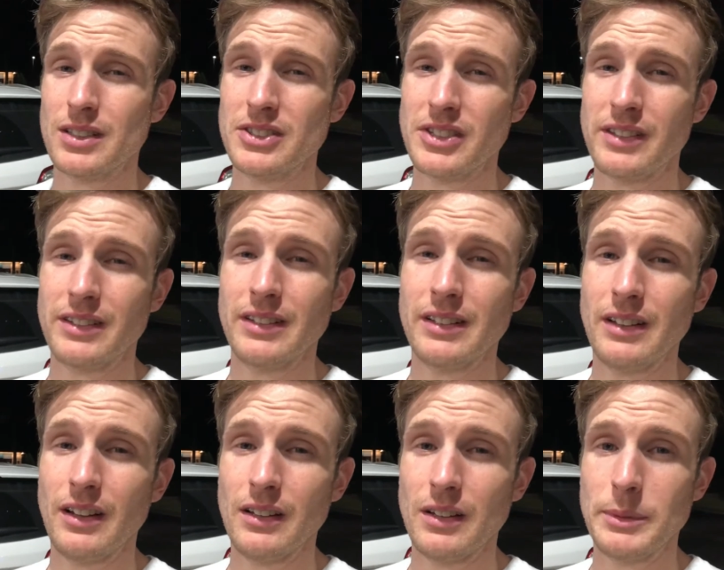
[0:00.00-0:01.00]
Jesse
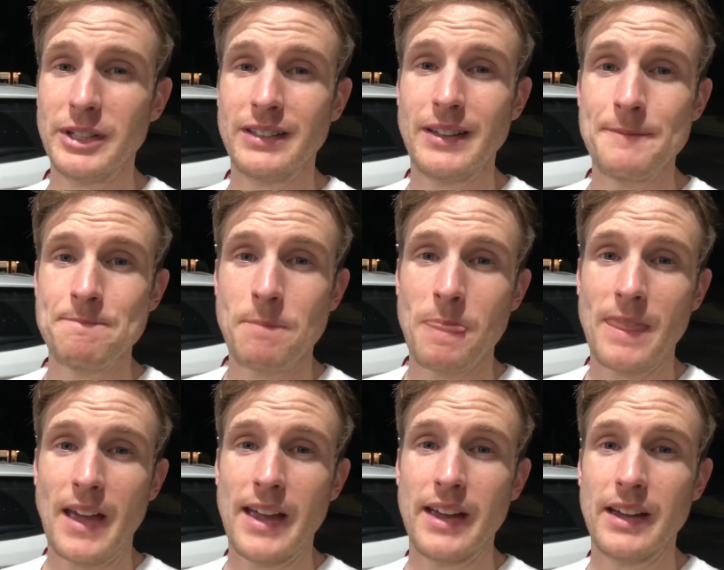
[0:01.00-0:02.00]
a little bit,
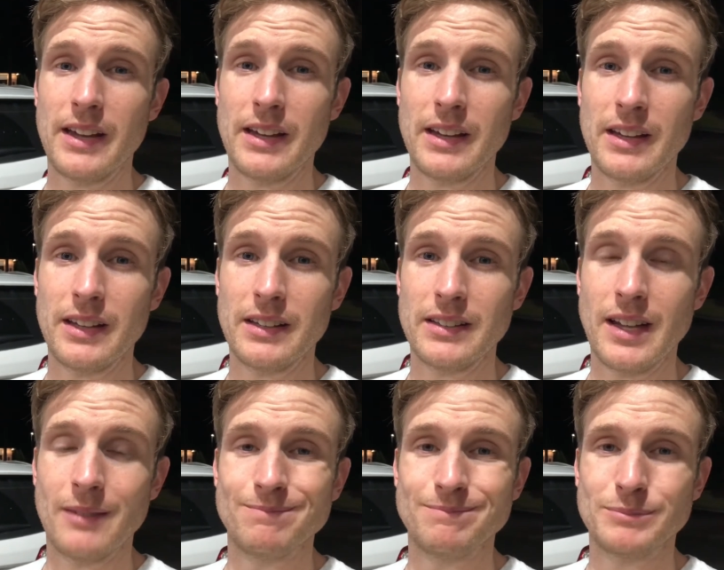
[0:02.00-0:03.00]
and yeah,
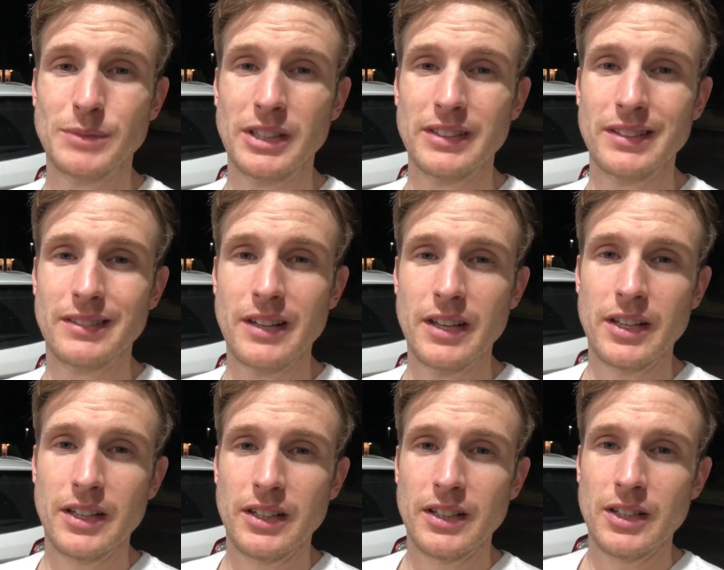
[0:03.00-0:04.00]
probably just
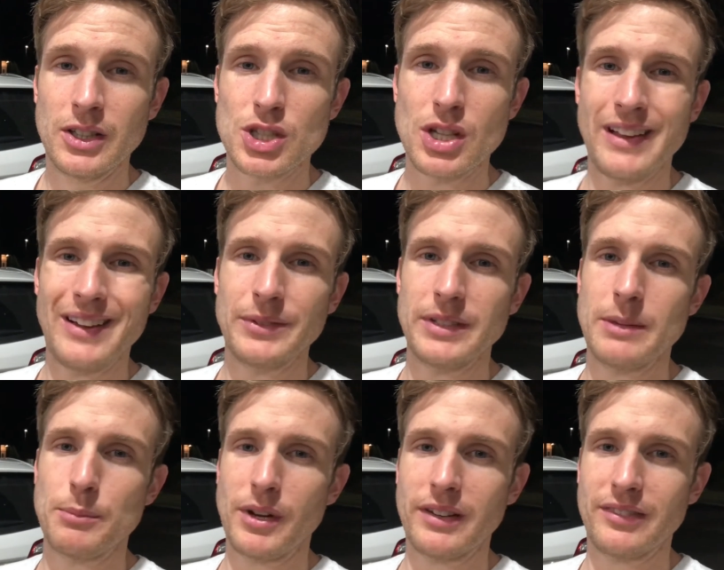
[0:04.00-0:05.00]
chill out,
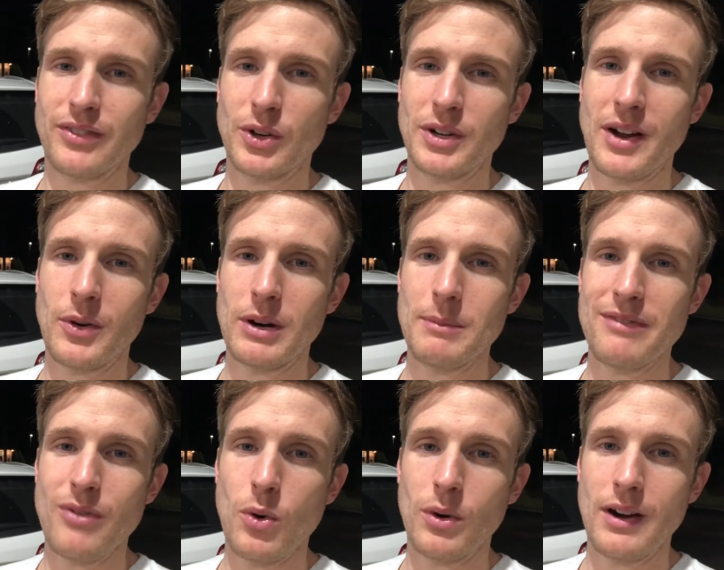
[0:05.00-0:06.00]
decompress for an hour
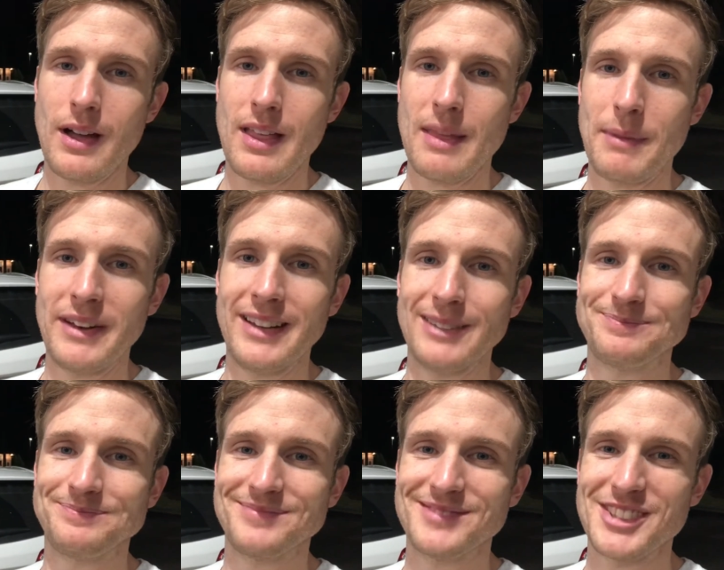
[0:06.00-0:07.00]
before bedtime.
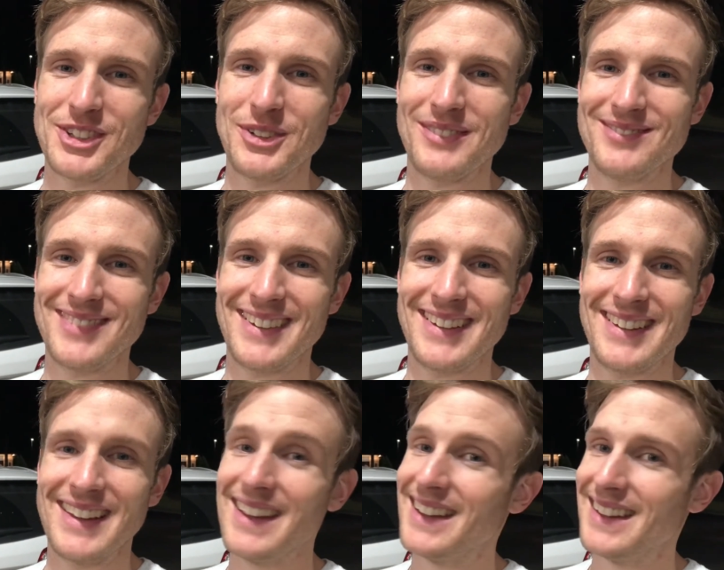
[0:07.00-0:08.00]
So
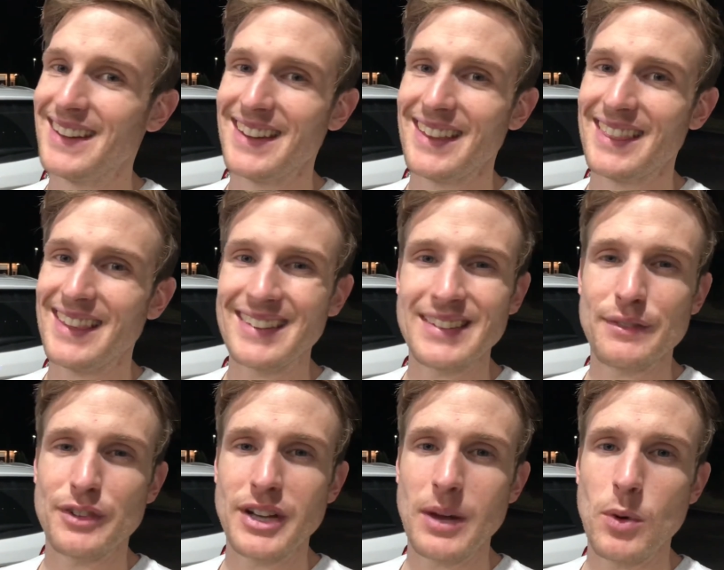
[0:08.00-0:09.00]
that's it
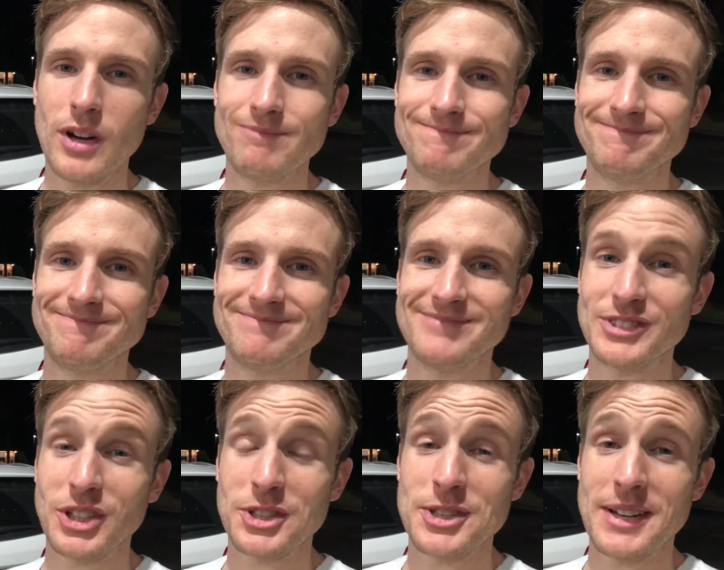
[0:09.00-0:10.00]
for day one. I'll
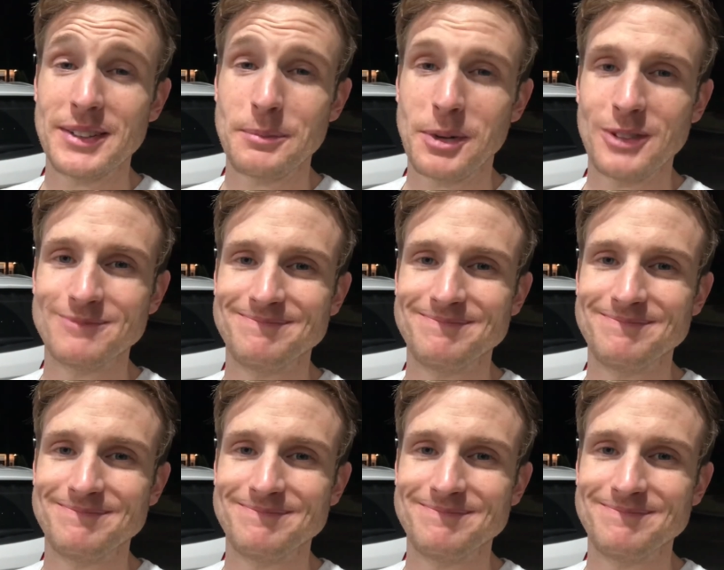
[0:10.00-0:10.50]
talk to you guys tomorrow.